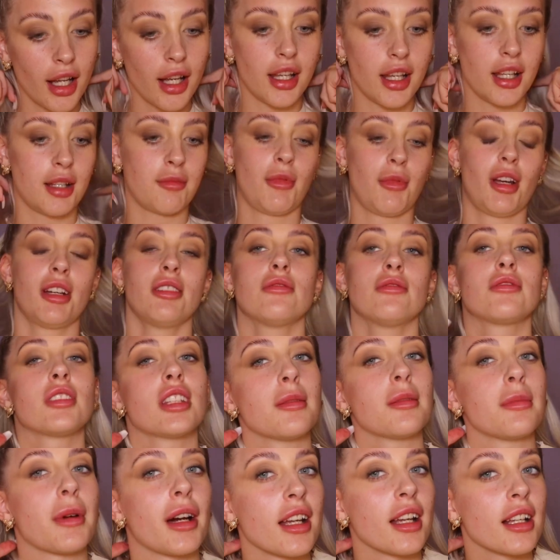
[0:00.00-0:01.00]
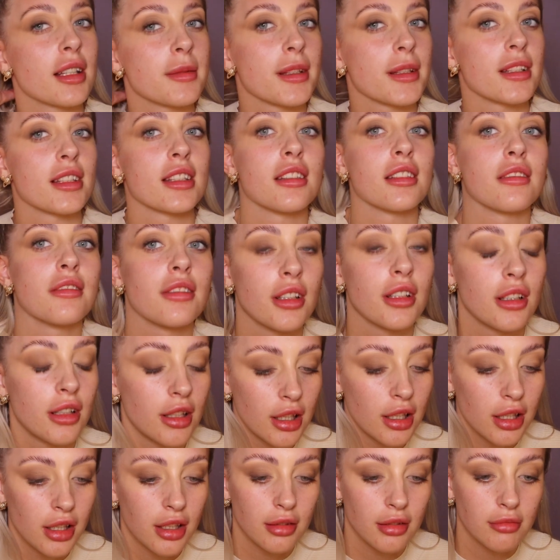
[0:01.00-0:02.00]
I don't really buy expensive
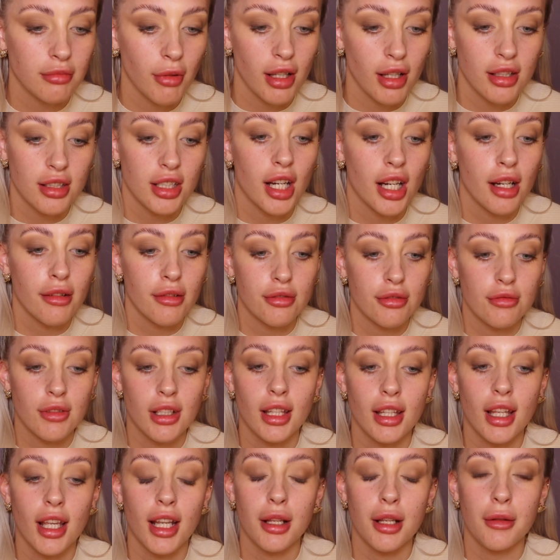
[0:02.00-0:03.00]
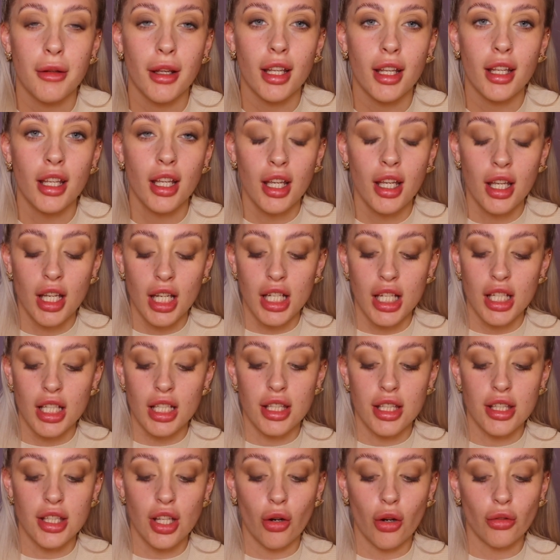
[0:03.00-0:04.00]
mascaras really anyway.
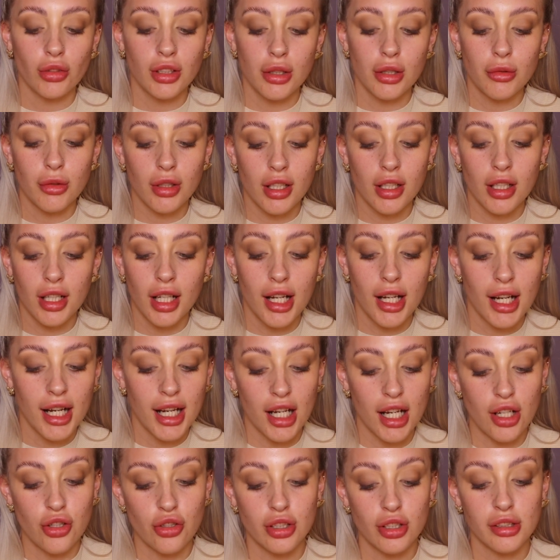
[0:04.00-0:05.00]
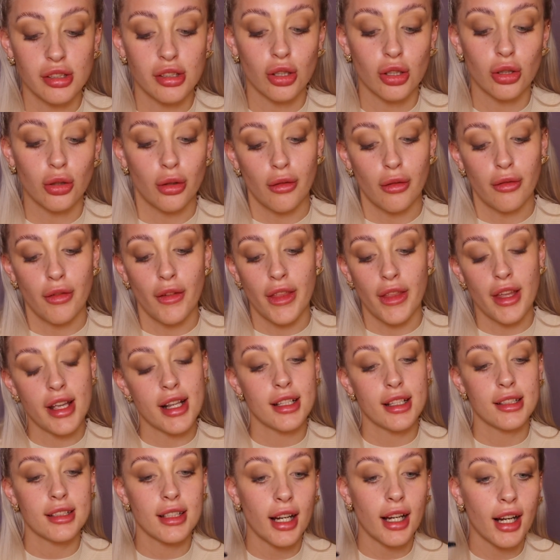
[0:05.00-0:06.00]
The only one I actually love that
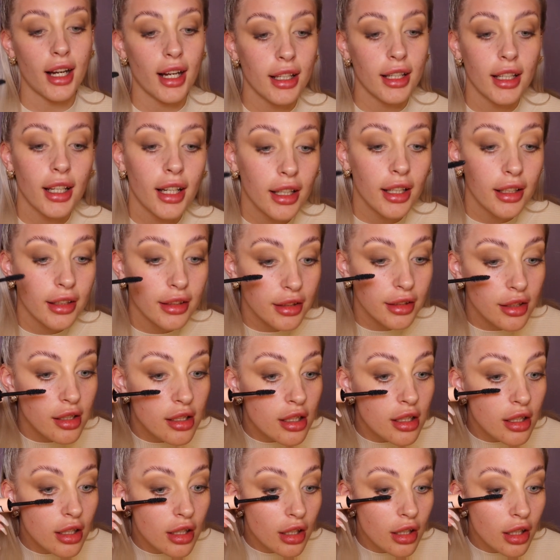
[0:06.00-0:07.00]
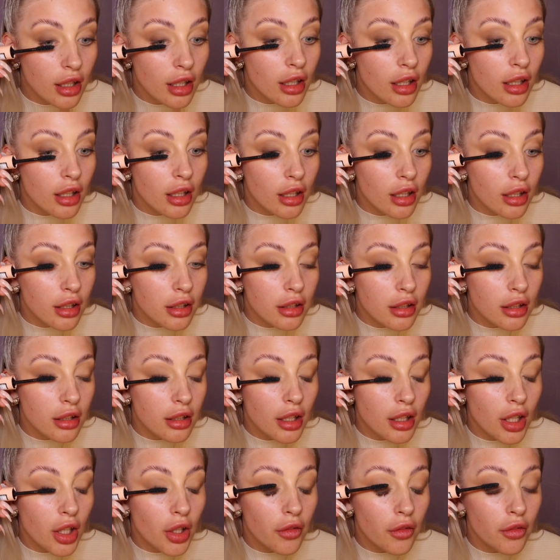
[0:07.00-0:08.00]
is high end
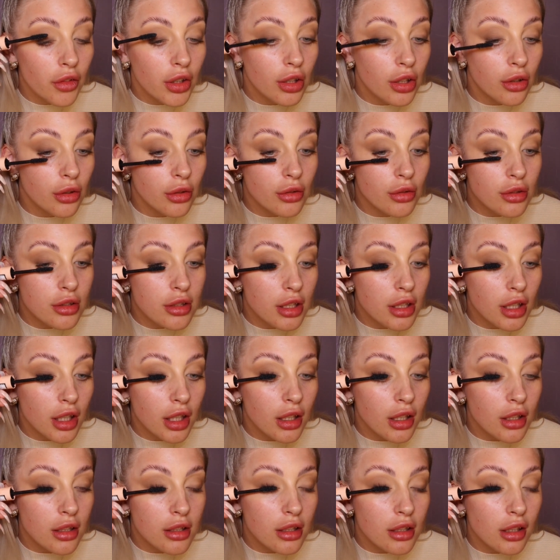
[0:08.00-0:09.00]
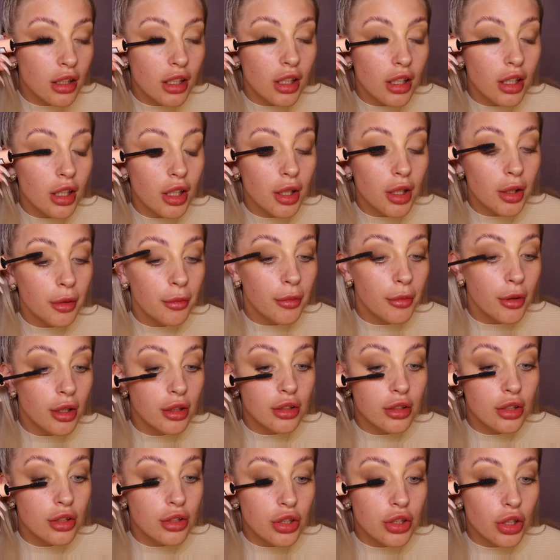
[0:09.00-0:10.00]
that I've used is
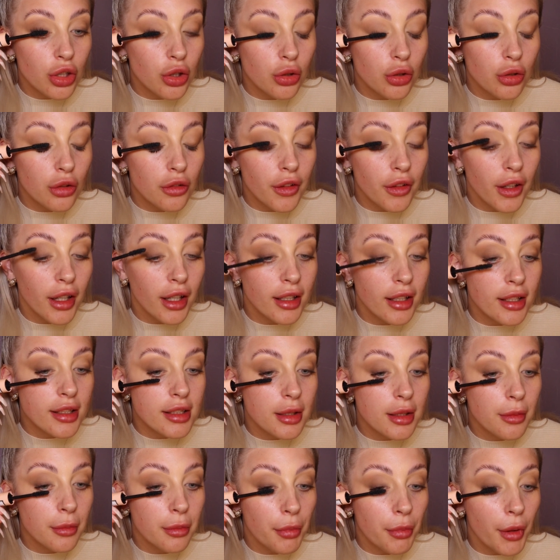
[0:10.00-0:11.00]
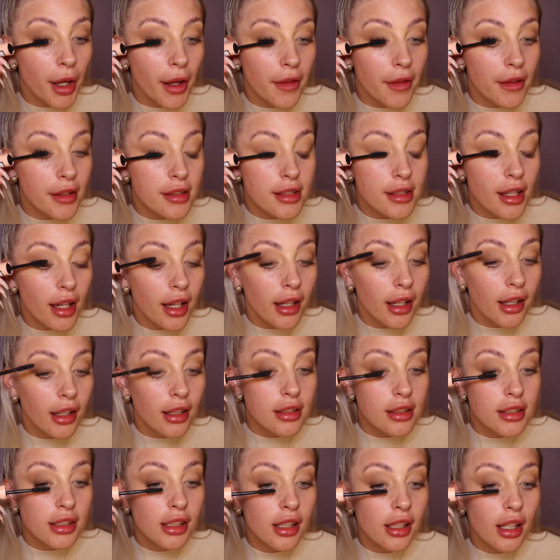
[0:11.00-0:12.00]
the Too Faced Better Than
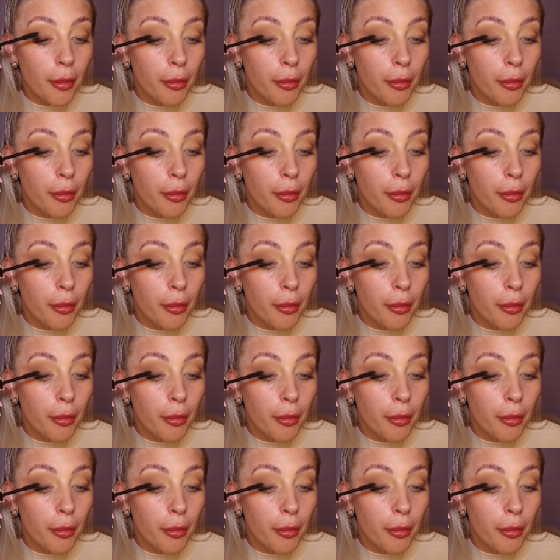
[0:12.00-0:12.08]
Sex.